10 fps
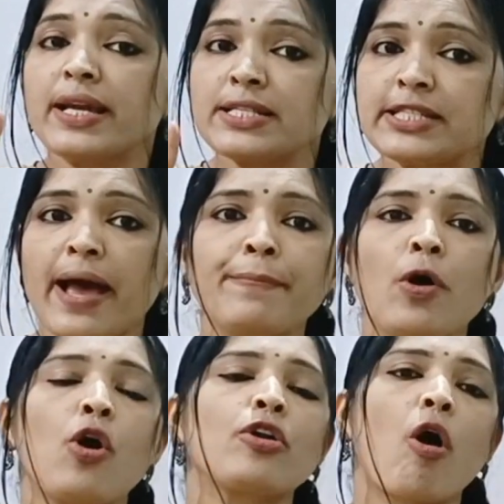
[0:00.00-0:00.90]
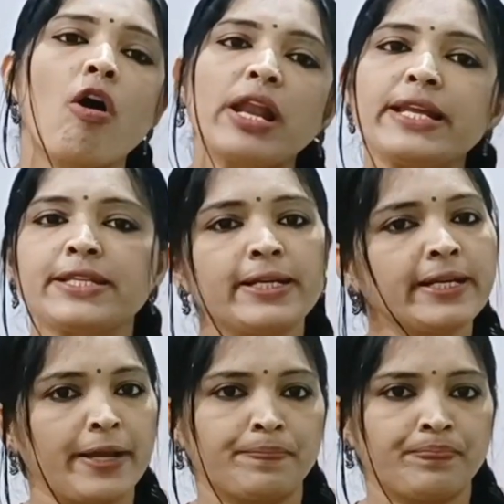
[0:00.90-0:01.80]
taken some or all at a
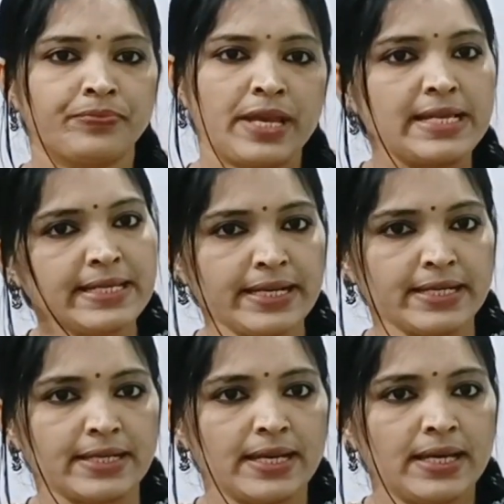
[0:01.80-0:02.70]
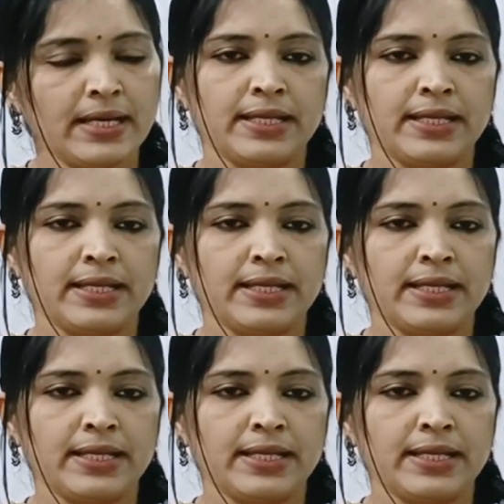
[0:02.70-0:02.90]
time, isn't it?